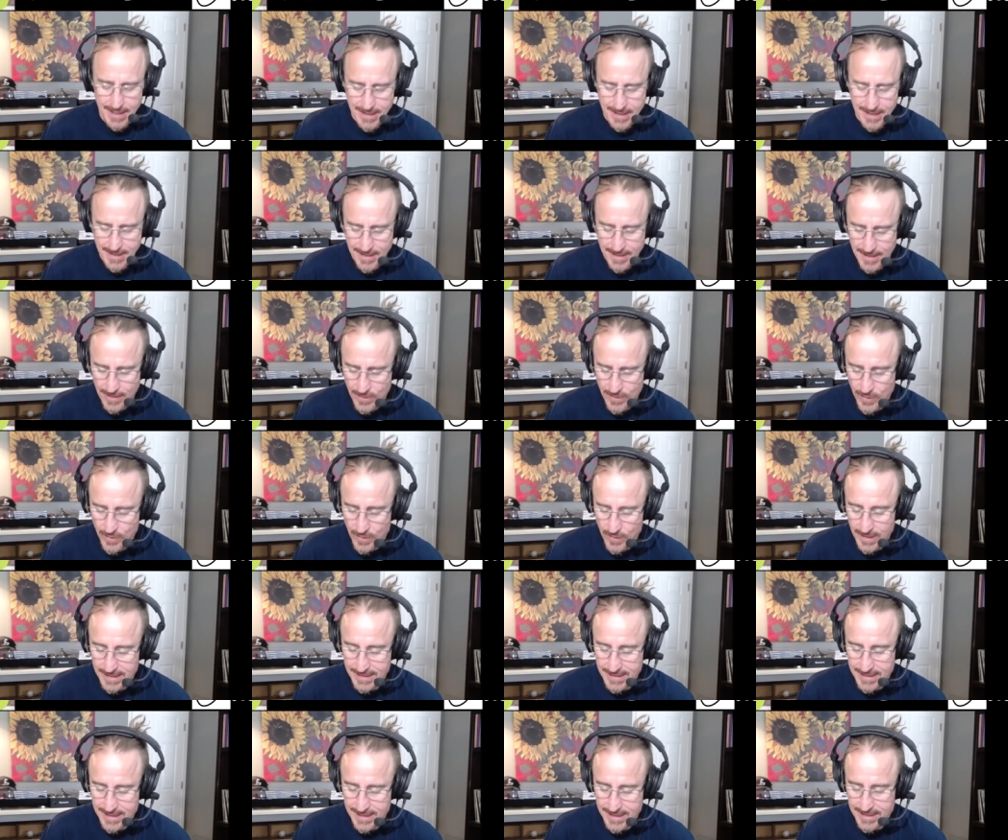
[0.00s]

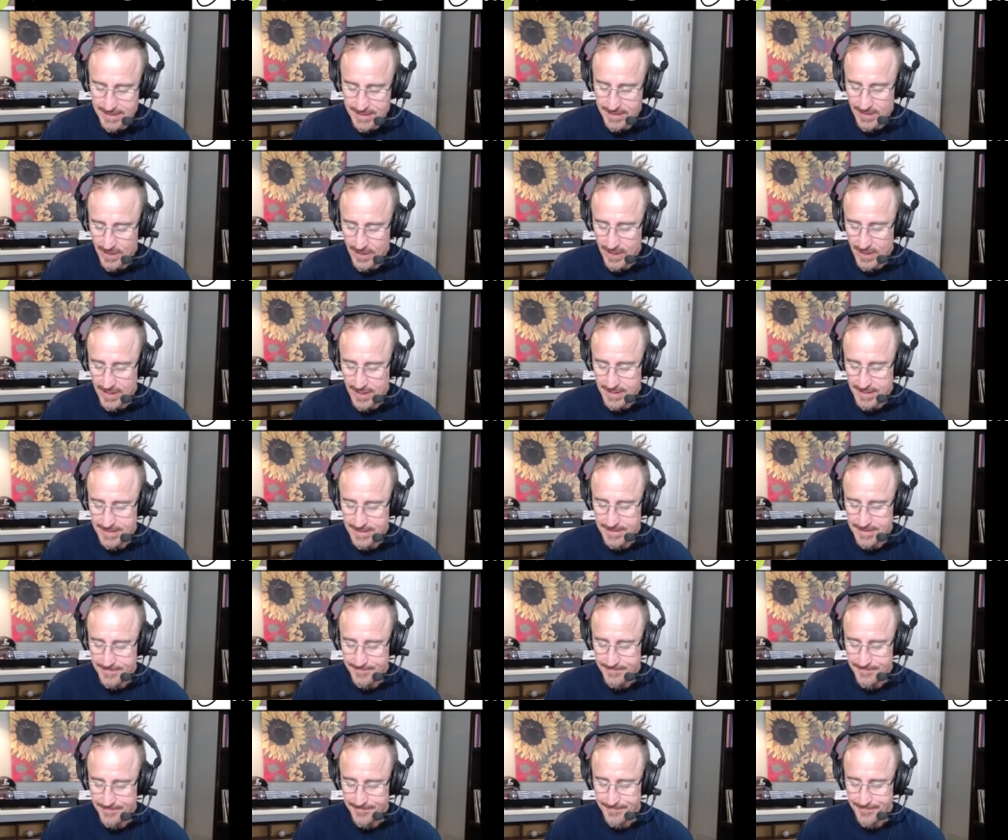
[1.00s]
according to his laws?
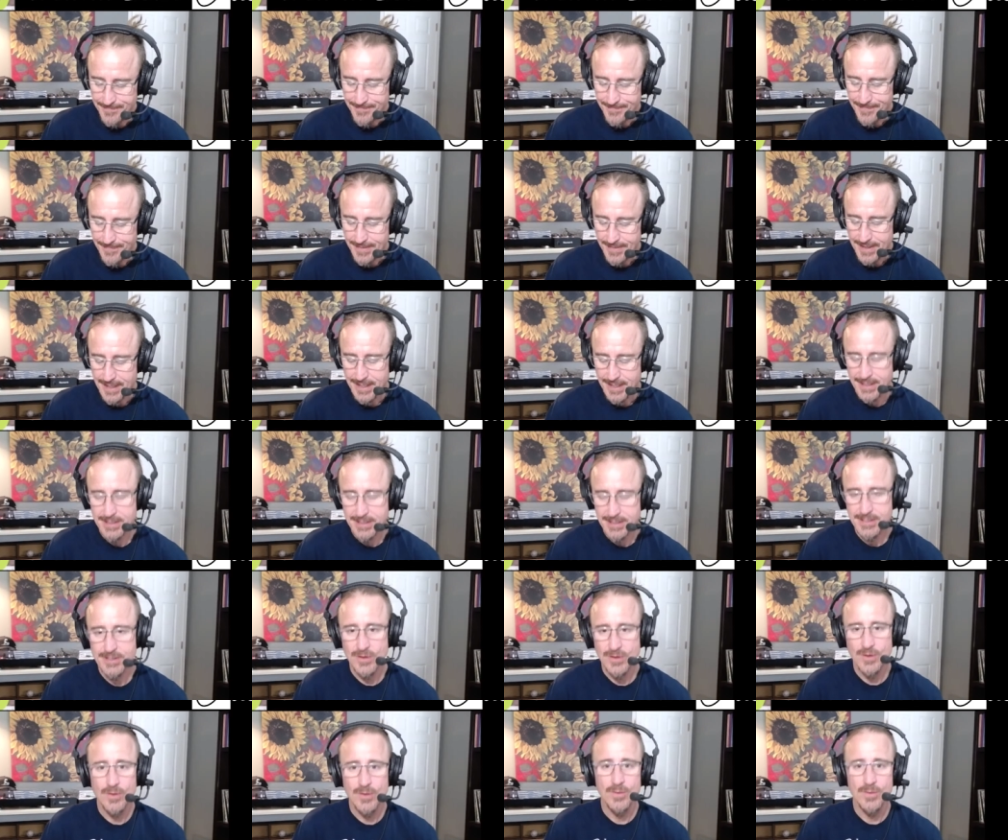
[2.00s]
And
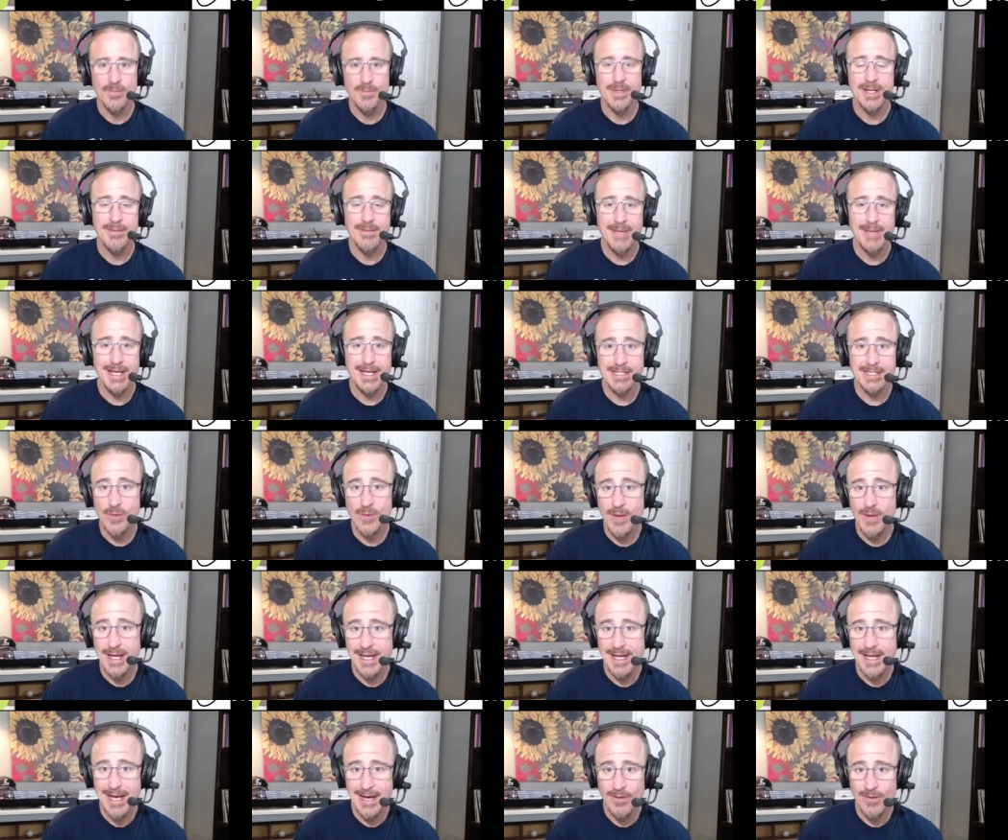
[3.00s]
so, but he makes a
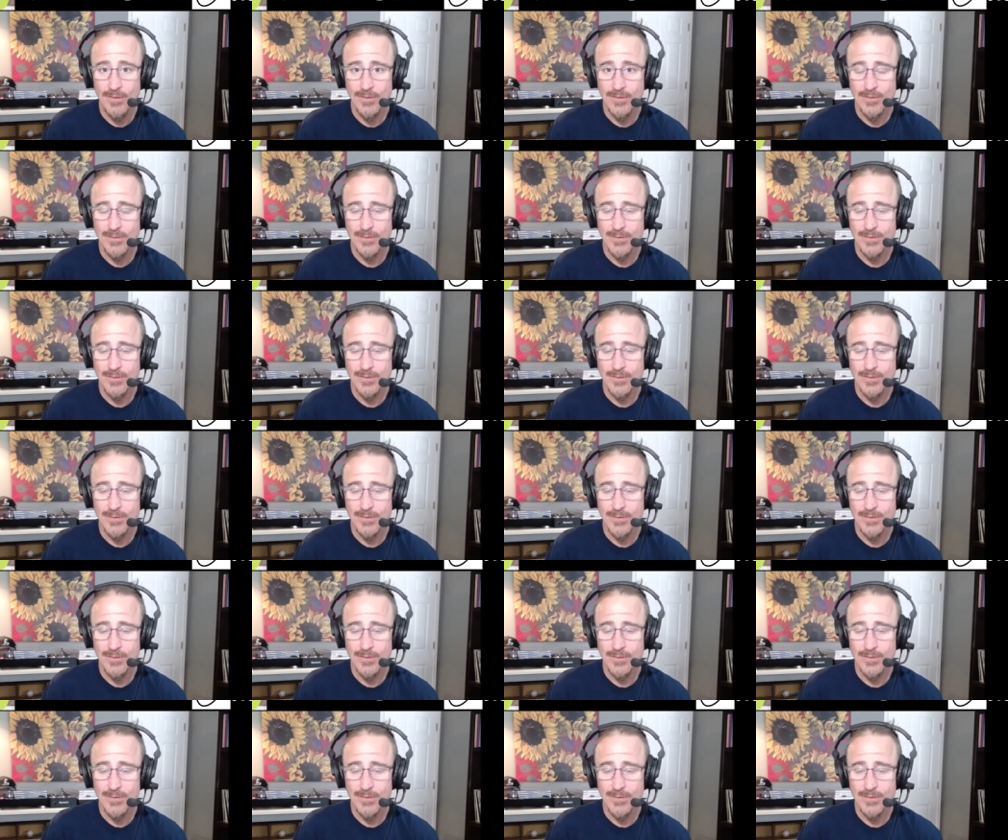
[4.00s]
way out.